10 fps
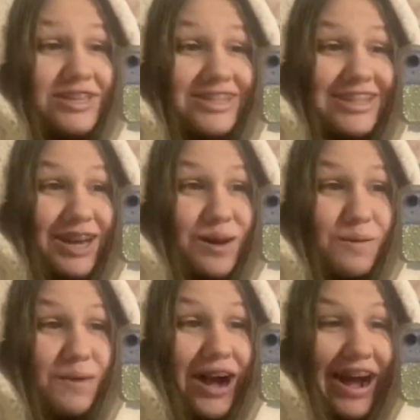
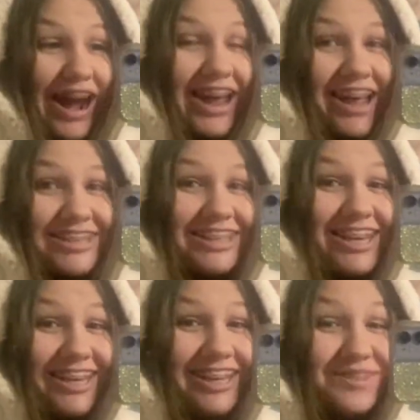So I
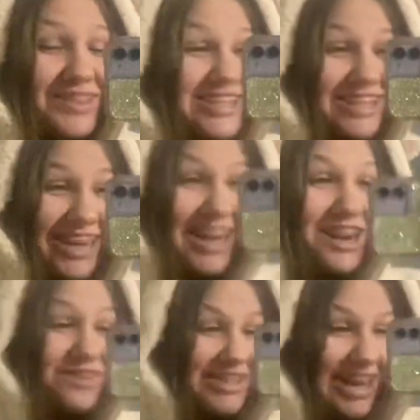actually give this a 10 out
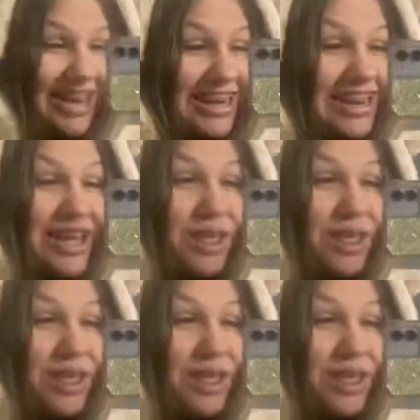of a 10